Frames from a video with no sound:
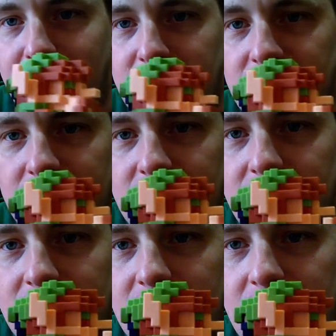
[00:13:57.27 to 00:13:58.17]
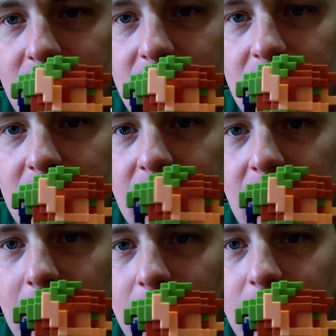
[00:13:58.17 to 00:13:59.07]
characters.
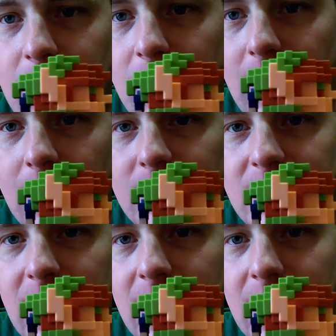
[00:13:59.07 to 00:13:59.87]
I mean, if you put them